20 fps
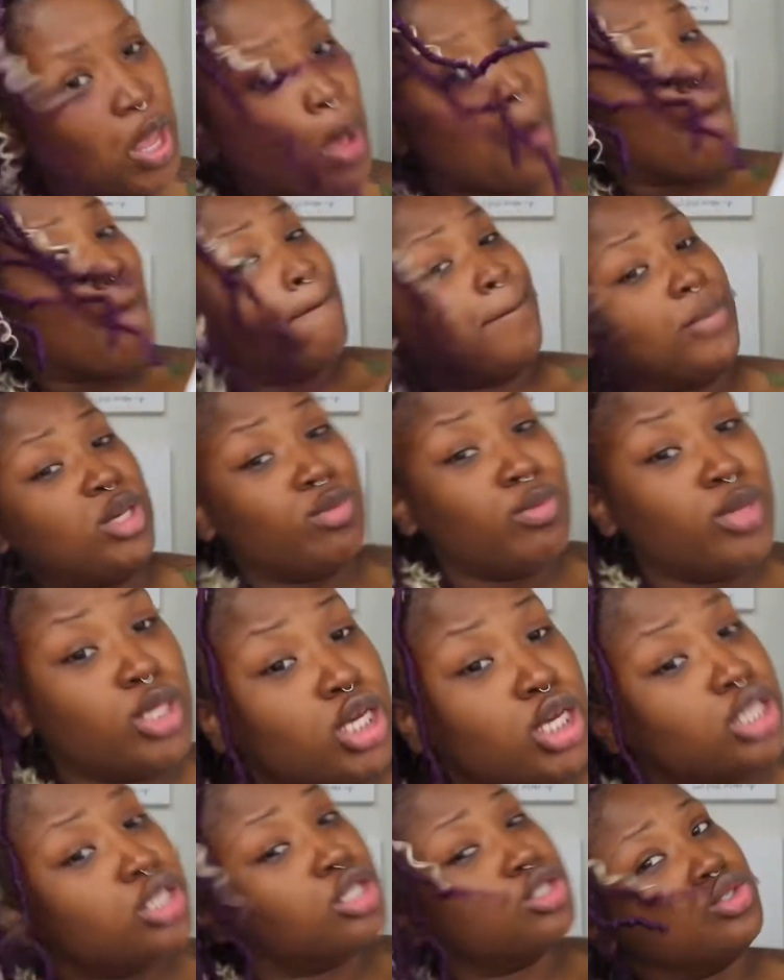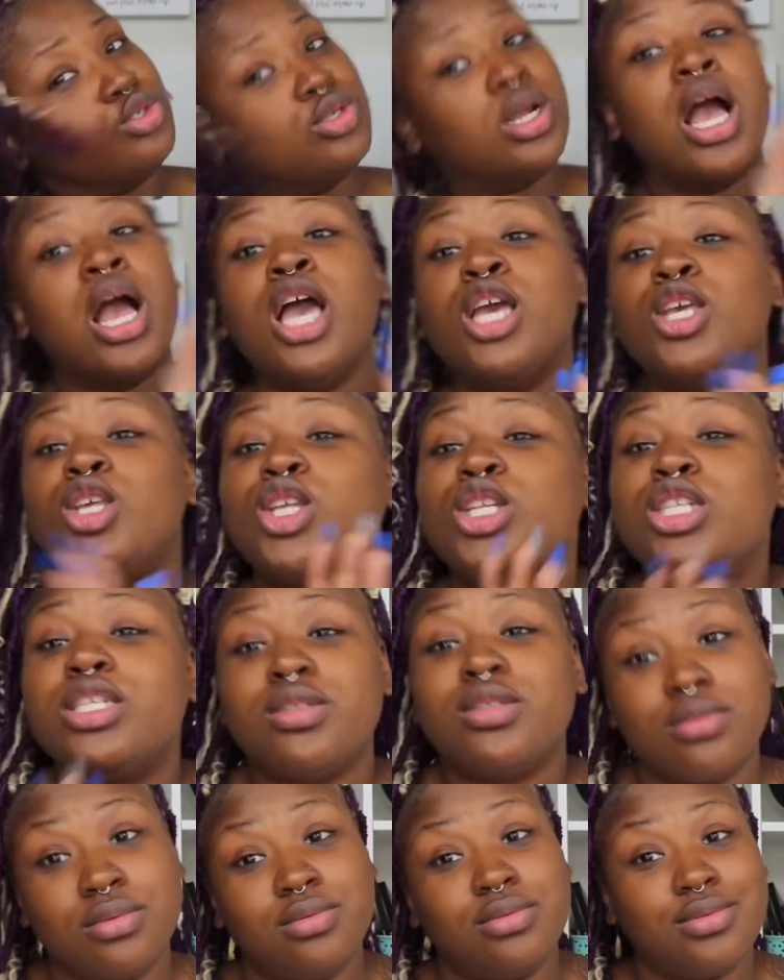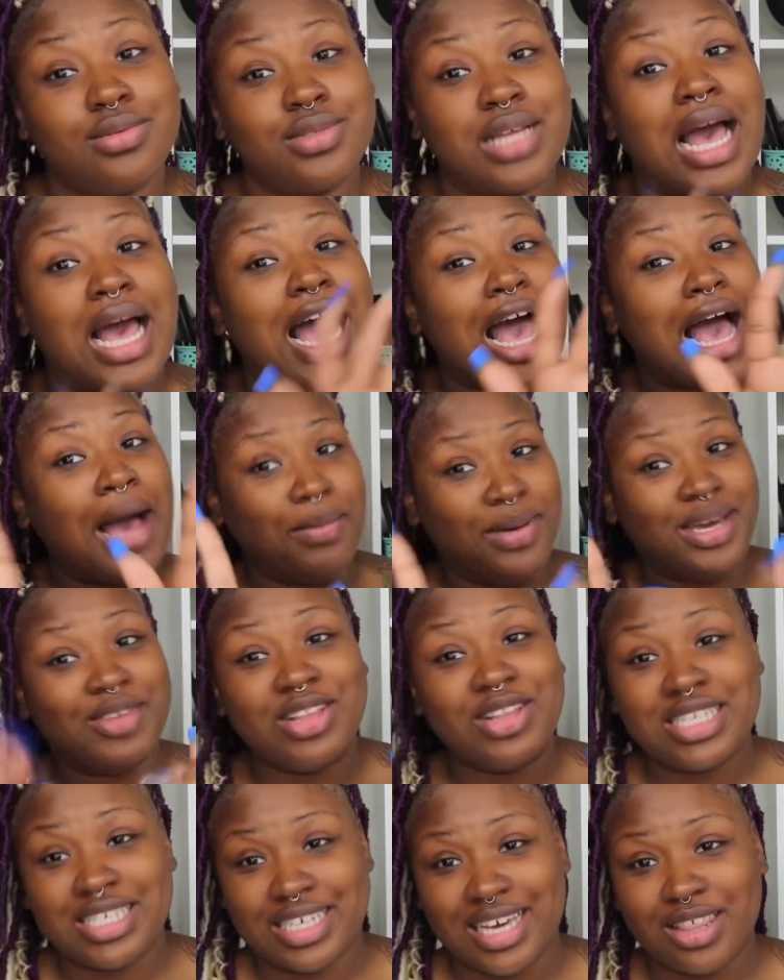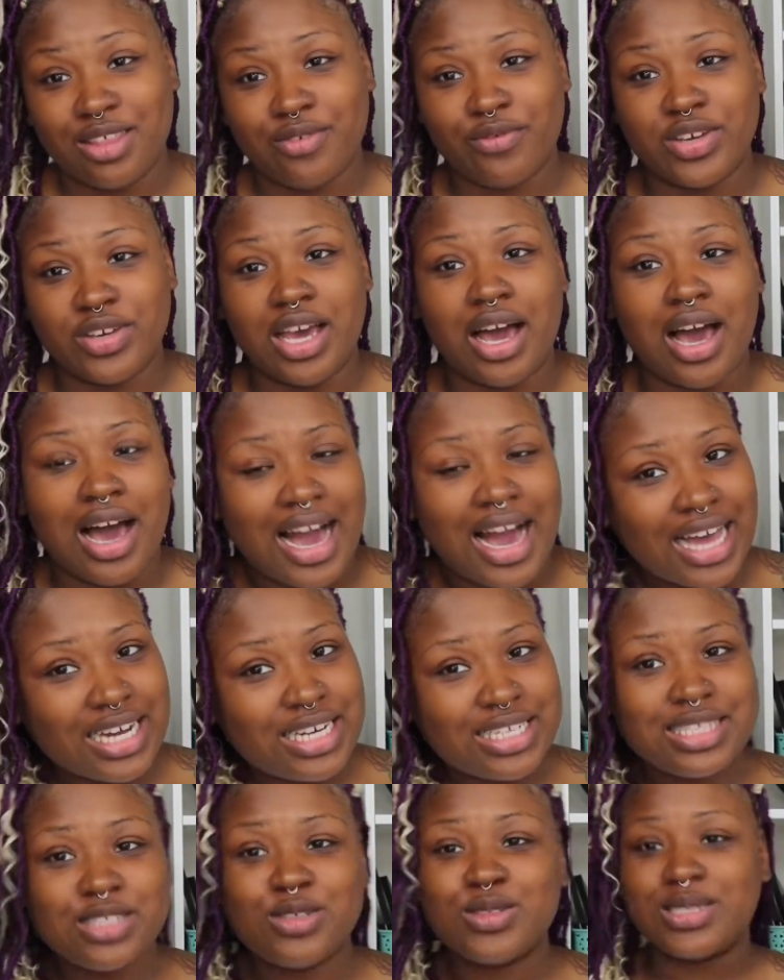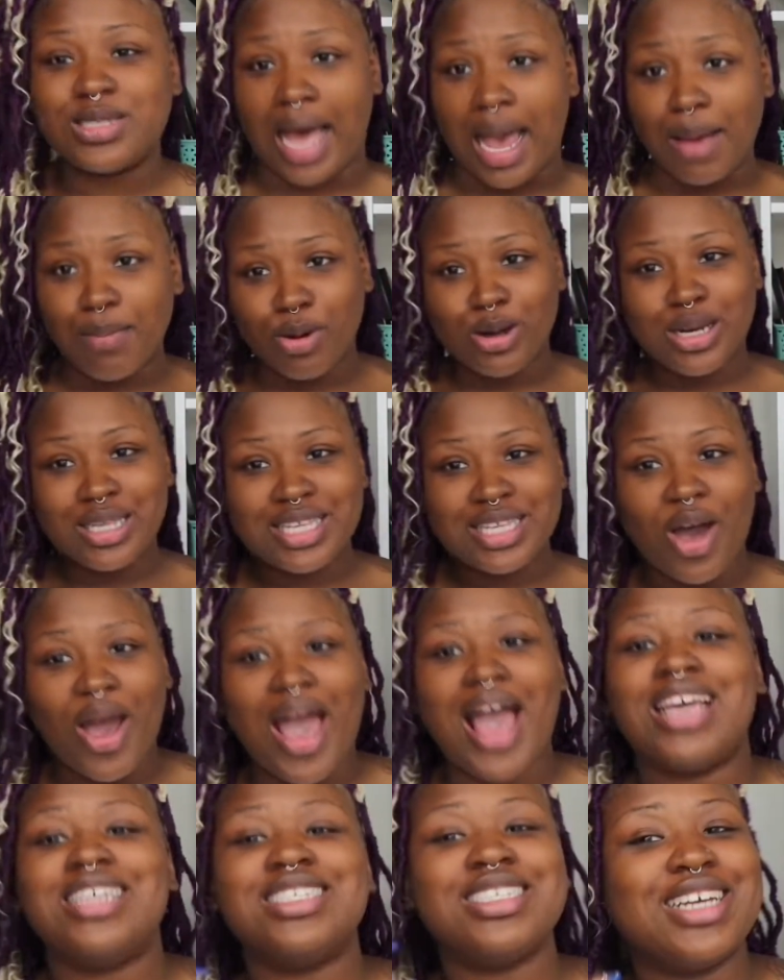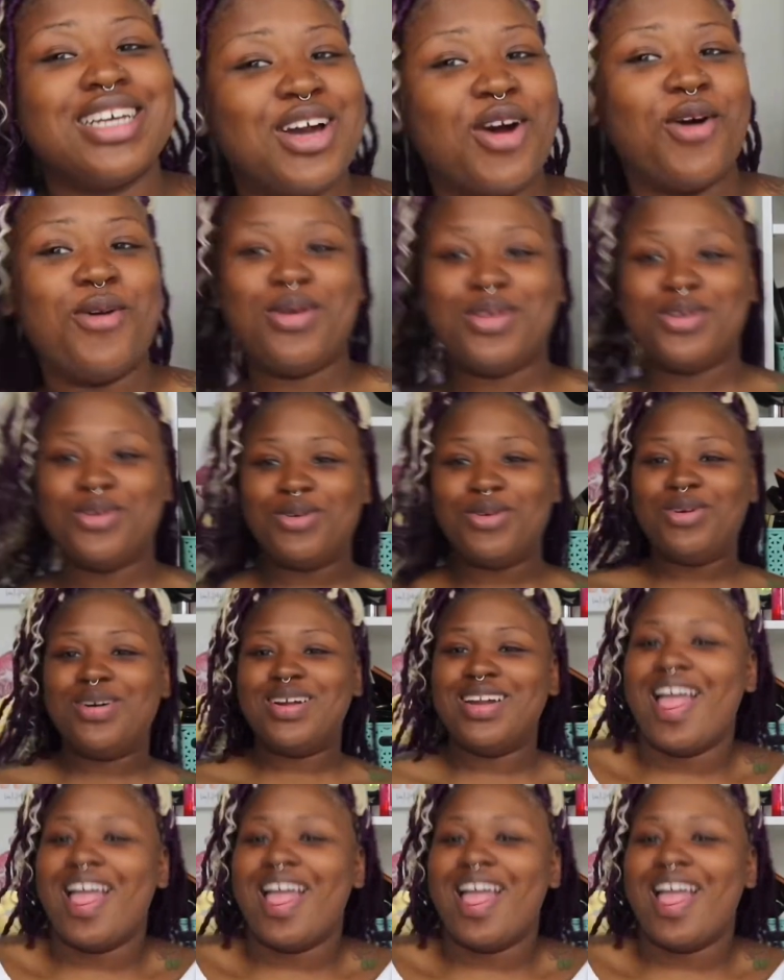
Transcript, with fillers: meet me in I'm getting together for y'all. I got this little side ponytail action going on.